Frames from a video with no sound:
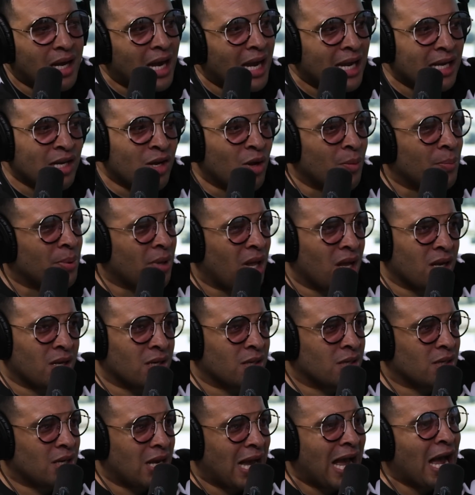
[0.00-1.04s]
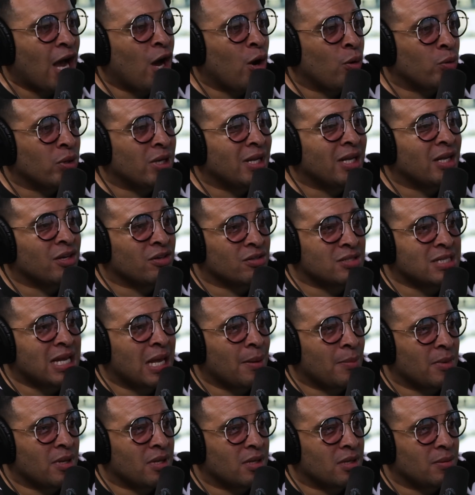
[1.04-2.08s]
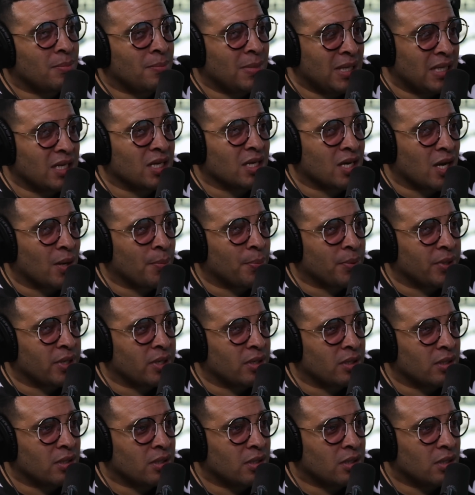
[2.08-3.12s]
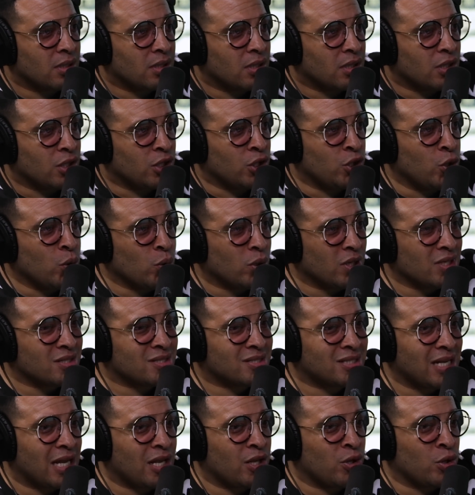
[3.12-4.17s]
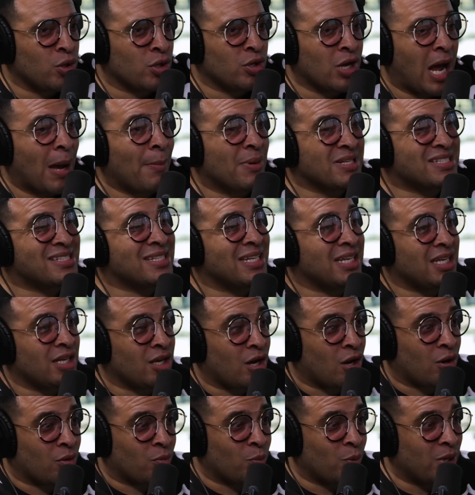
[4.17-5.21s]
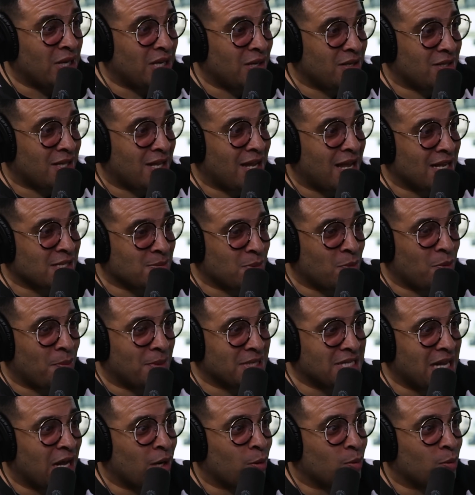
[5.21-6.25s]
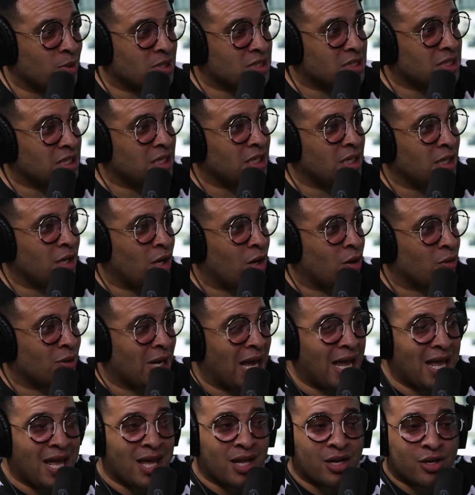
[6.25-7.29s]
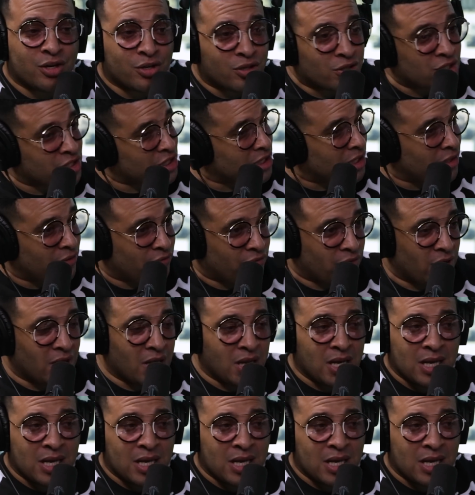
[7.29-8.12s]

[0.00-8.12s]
I ain't no blogger. I own an entertainment media company. Mm -hmm. You can say, now I'm a CEO. Wendy, they asked me what my title was CEO, not editor in chief,